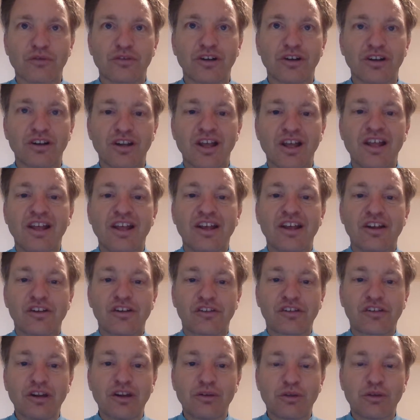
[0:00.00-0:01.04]
and it
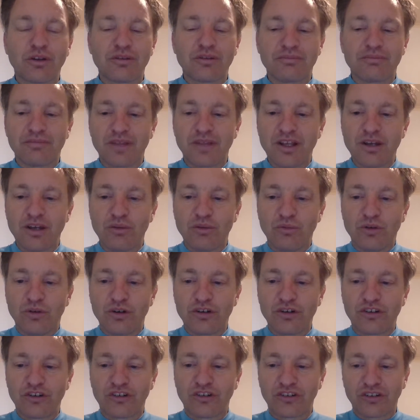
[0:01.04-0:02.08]
said that it
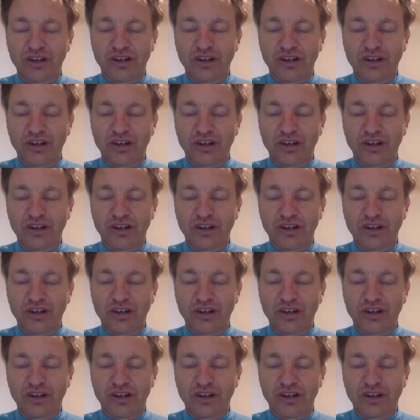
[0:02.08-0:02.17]
would